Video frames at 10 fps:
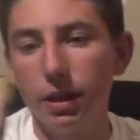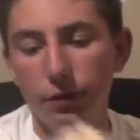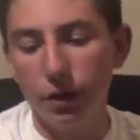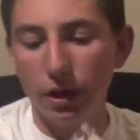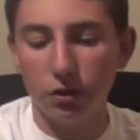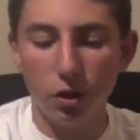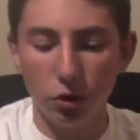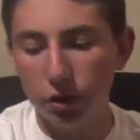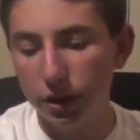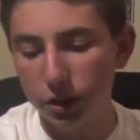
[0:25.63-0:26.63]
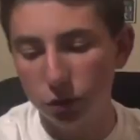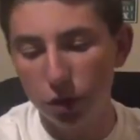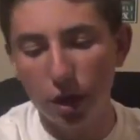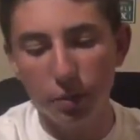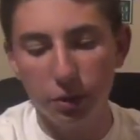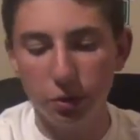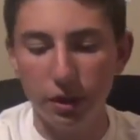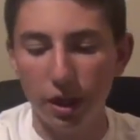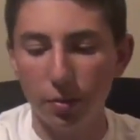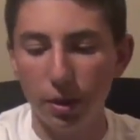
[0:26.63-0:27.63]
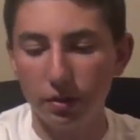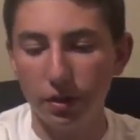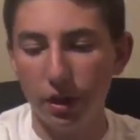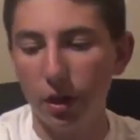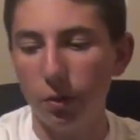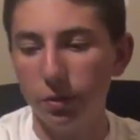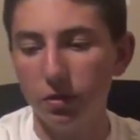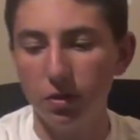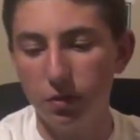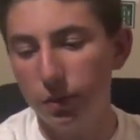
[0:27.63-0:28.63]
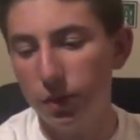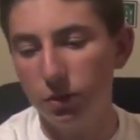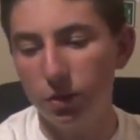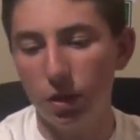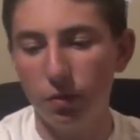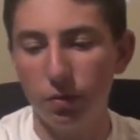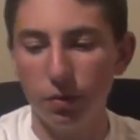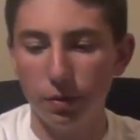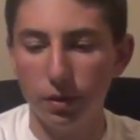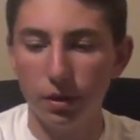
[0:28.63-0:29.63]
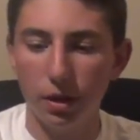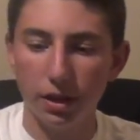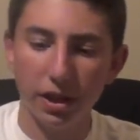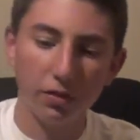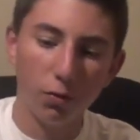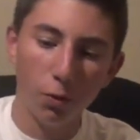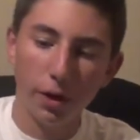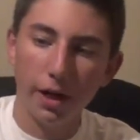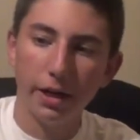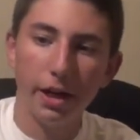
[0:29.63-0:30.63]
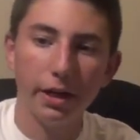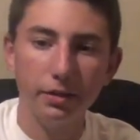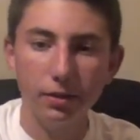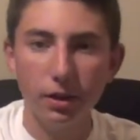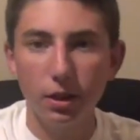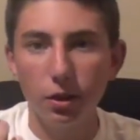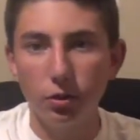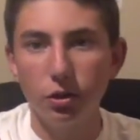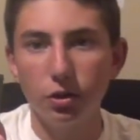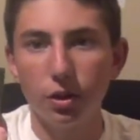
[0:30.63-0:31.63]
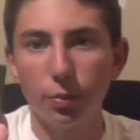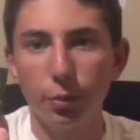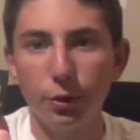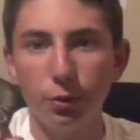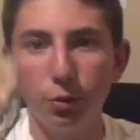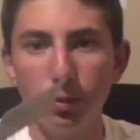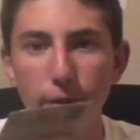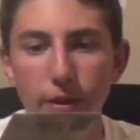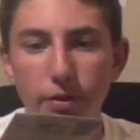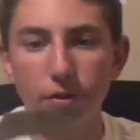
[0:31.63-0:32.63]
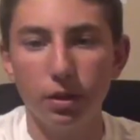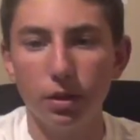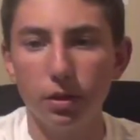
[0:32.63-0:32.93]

if you guys are looking to try out Mystery Tackle Box, like I always start the videos off with get 499, which is pretty cool because